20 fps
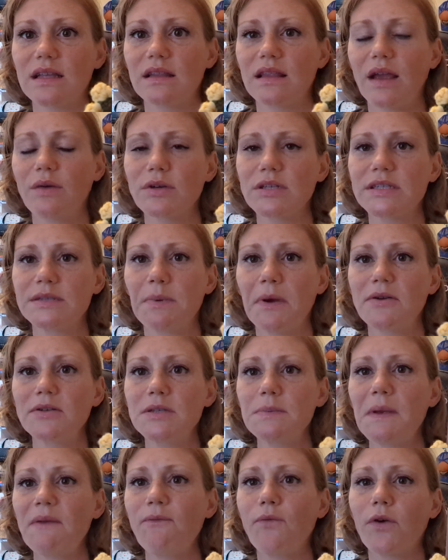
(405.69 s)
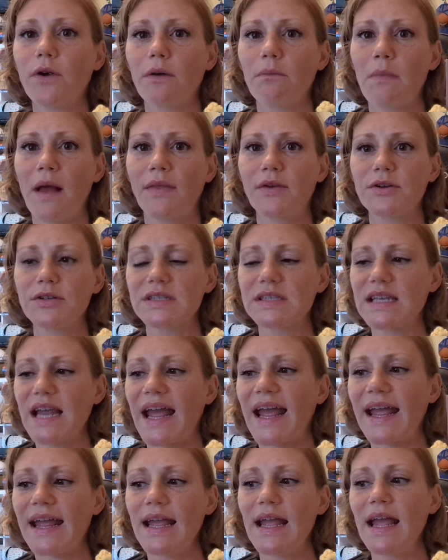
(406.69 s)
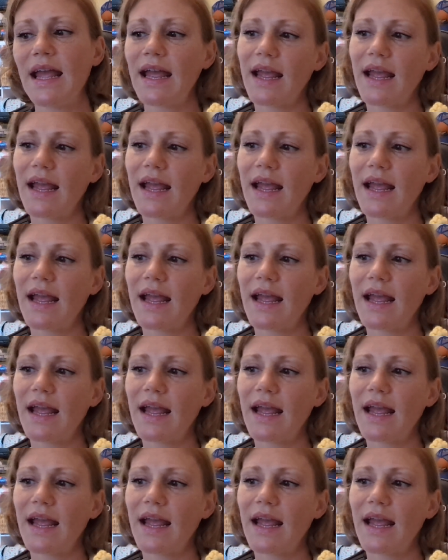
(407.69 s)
They were supposed to be for Mother's Day,